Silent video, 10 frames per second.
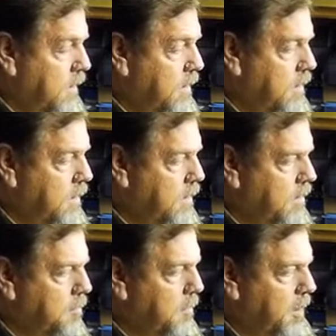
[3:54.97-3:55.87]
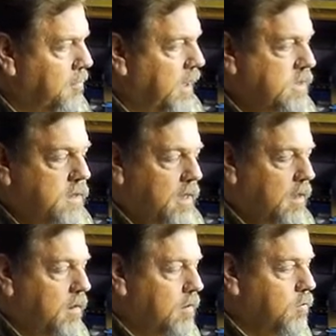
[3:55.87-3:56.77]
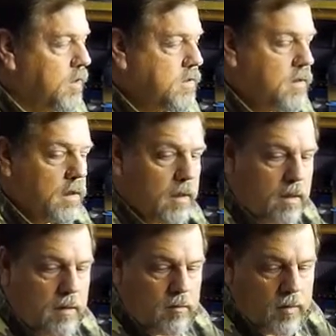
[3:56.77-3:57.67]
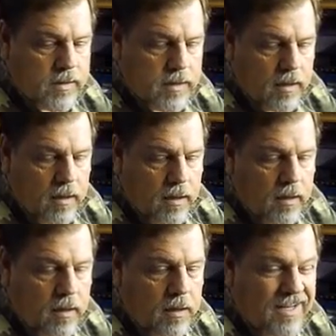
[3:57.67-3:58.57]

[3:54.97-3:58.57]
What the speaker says: My best that I got was in